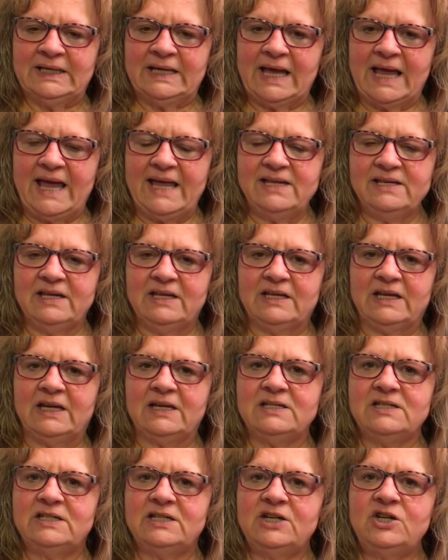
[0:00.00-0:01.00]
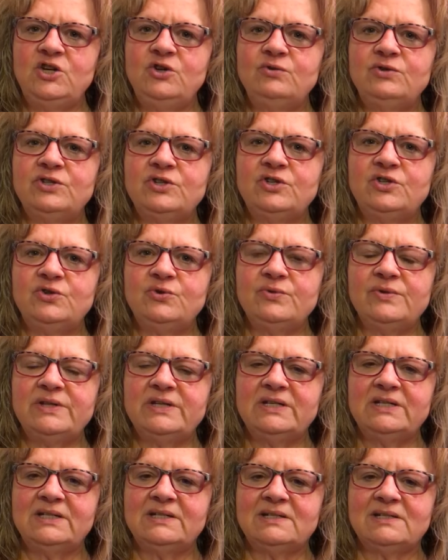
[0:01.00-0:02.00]
And continue to do
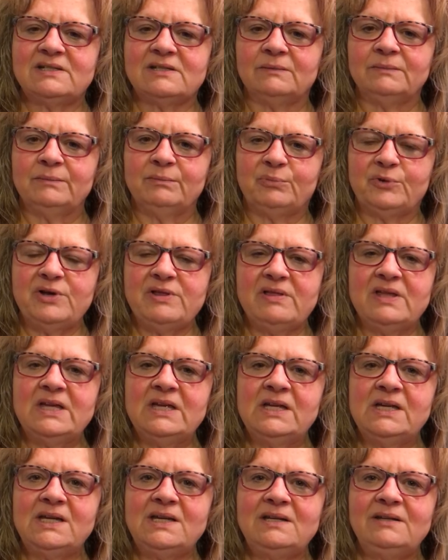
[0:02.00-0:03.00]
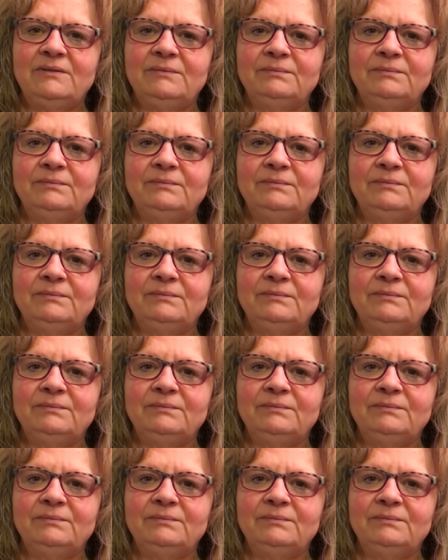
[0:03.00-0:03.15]
this. Breathe in,